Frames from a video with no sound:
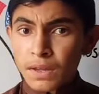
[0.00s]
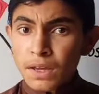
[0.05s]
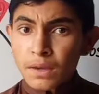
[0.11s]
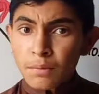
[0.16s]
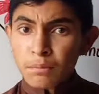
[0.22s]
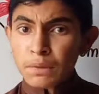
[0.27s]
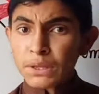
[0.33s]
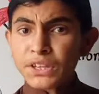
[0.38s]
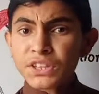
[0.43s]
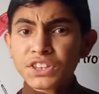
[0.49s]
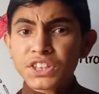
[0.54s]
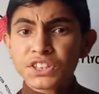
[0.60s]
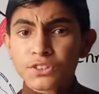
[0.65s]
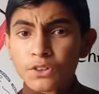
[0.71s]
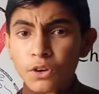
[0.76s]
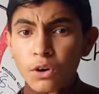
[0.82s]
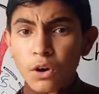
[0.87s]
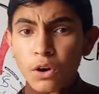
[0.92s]
meaning
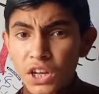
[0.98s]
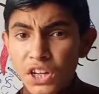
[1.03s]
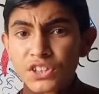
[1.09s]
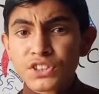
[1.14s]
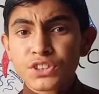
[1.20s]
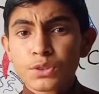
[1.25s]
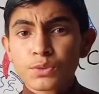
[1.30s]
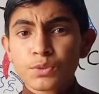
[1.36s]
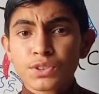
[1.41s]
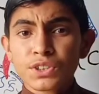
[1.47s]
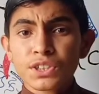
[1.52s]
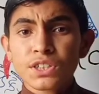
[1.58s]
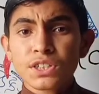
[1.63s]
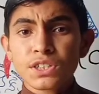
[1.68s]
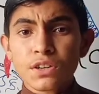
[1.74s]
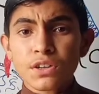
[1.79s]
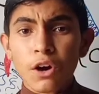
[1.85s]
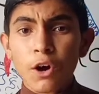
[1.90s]
that all
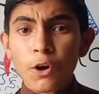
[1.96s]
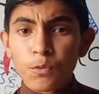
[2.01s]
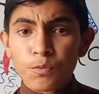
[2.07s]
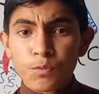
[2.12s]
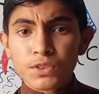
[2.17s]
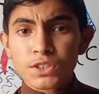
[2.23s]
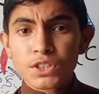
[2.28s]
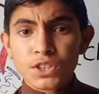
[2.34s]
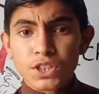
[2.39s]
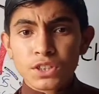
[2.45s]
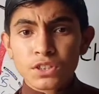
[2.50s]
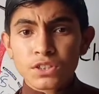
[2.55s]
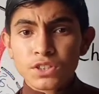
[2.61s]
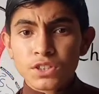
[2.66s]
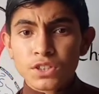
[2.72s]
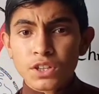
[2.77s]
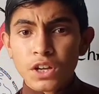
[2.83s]
activities, all functions,